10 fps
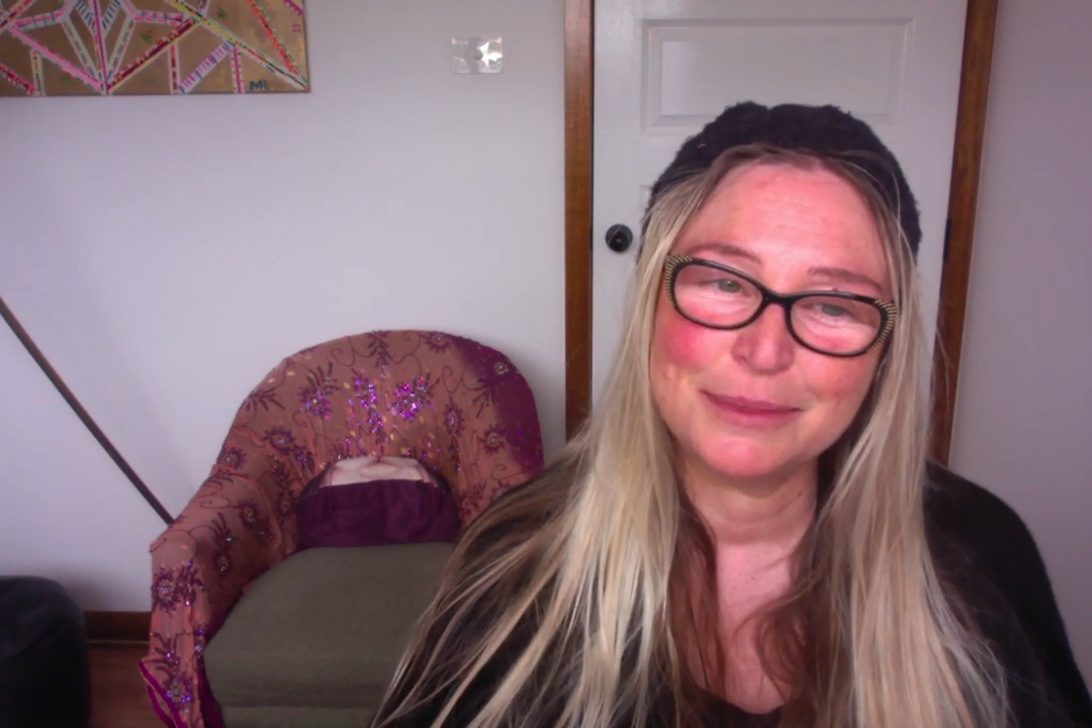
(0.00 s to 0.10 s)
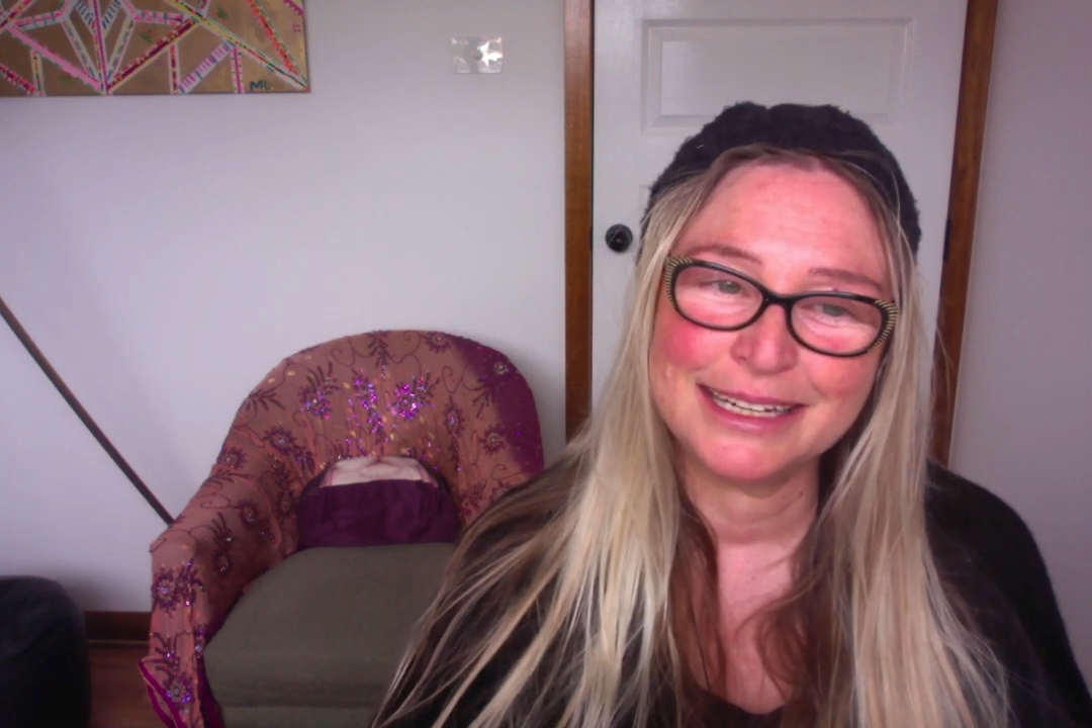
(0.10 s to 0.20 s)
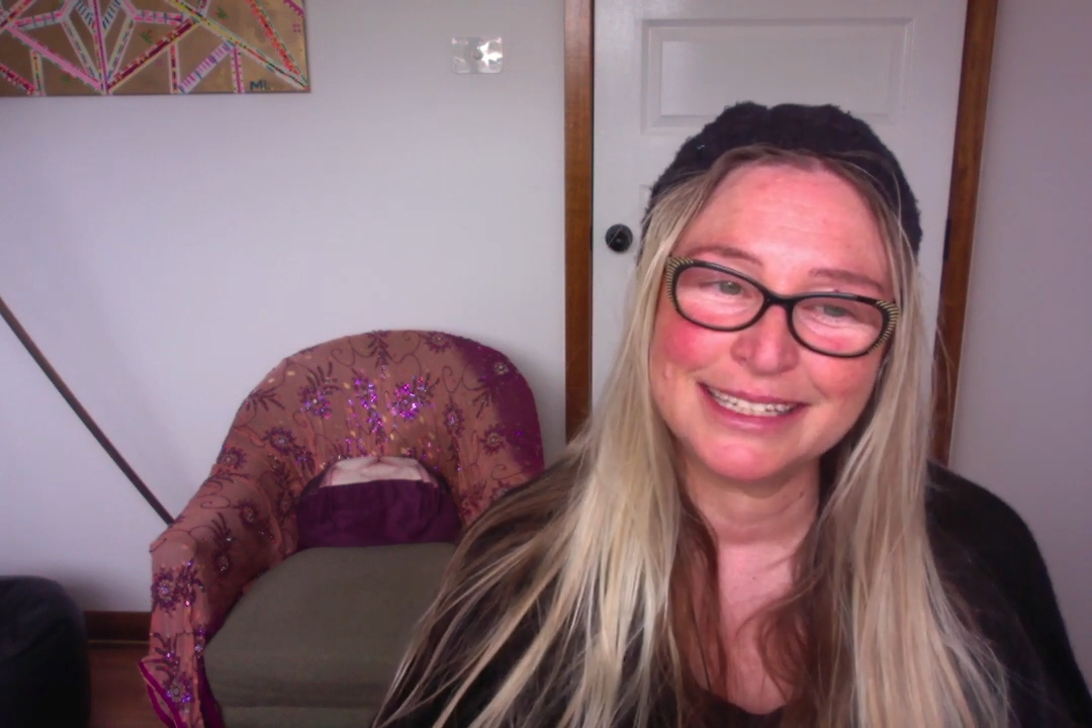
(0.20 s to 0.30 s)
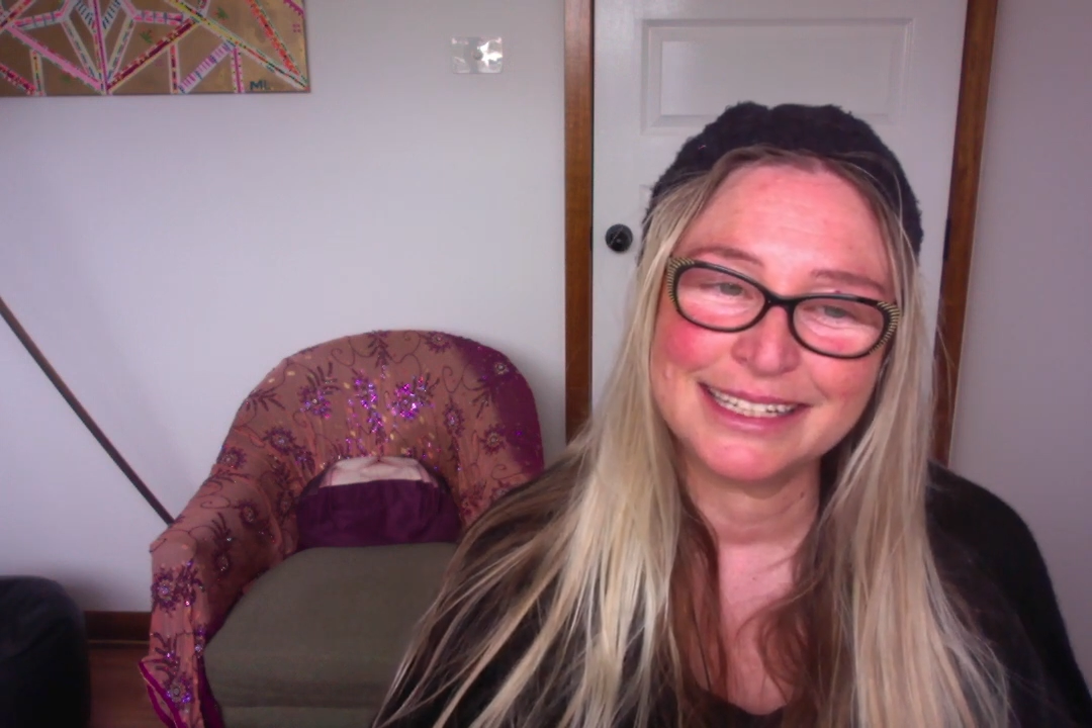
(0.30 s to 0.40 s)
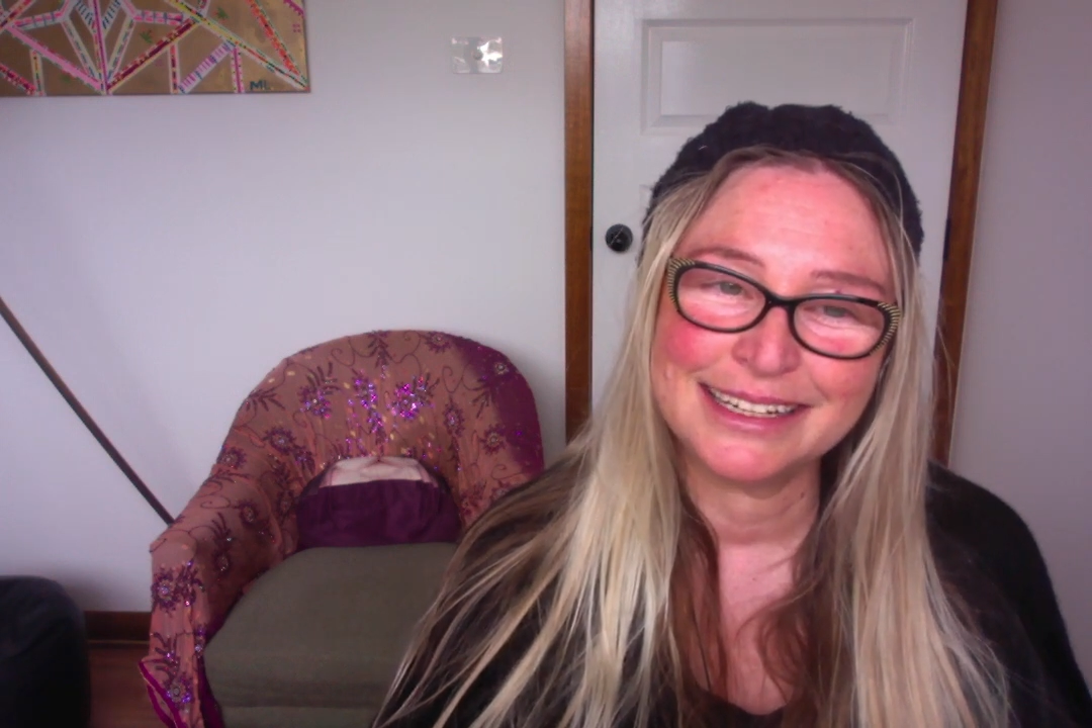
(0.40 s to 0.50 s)
to
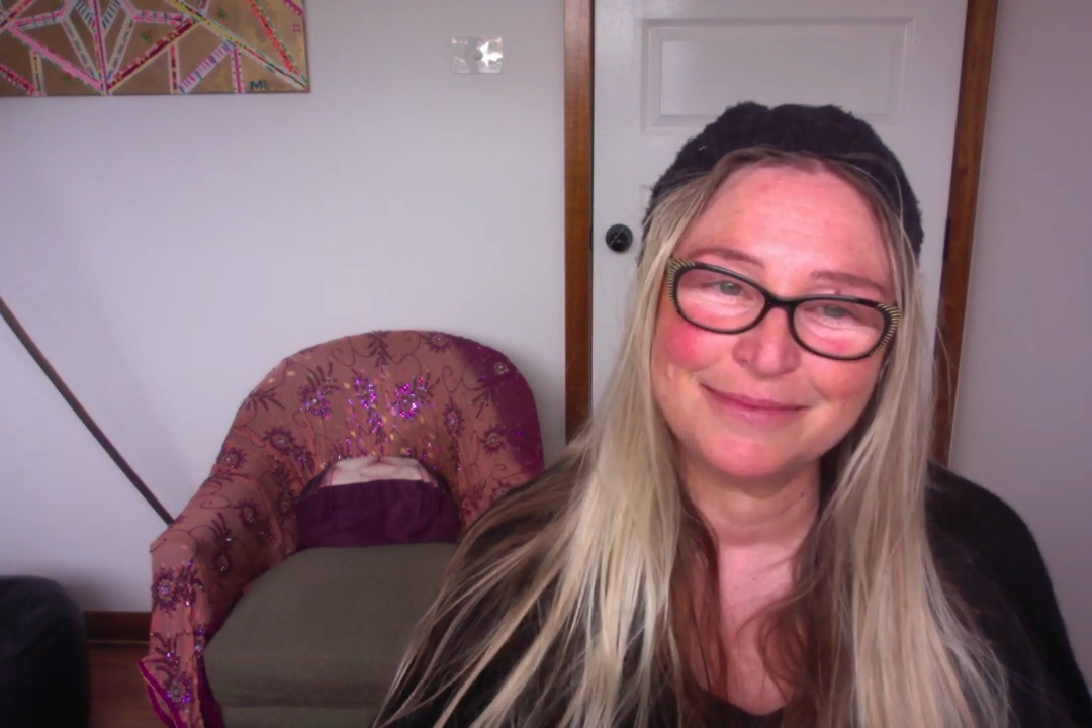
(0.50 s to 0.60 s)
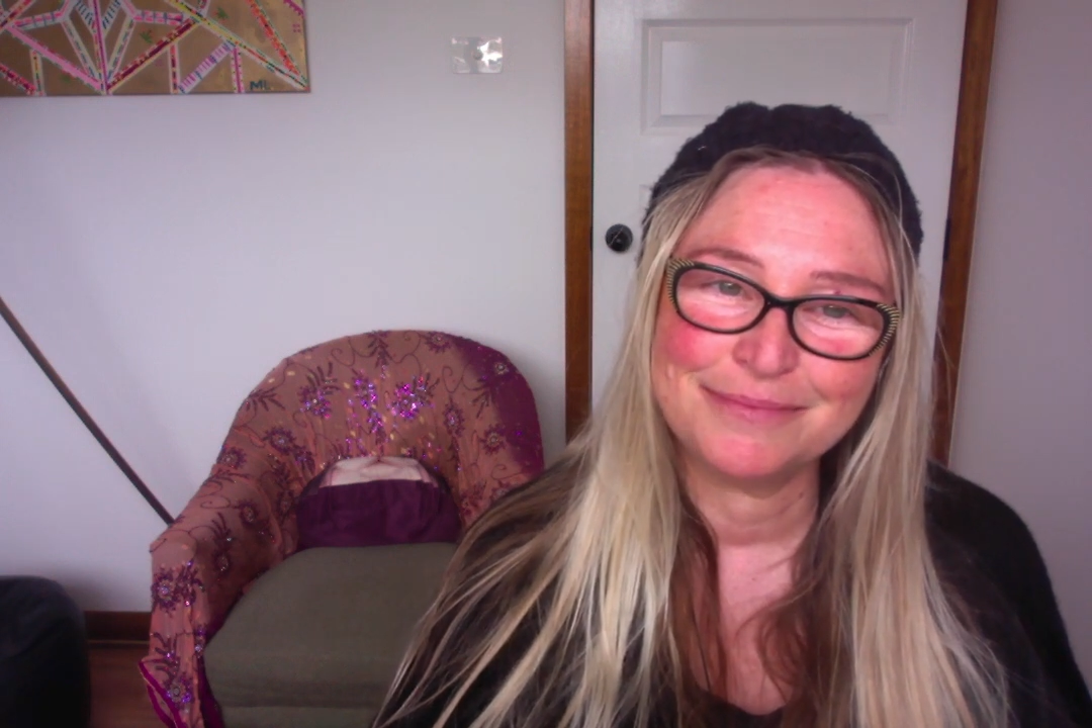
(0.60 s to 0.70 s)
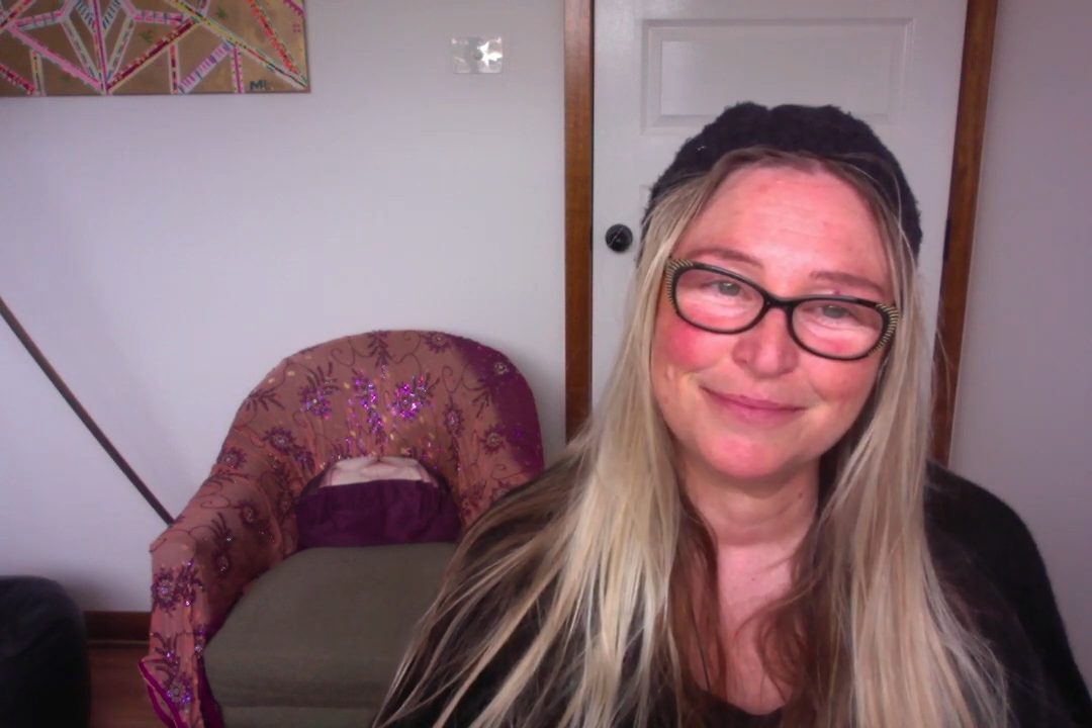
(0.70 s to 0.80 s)
listen.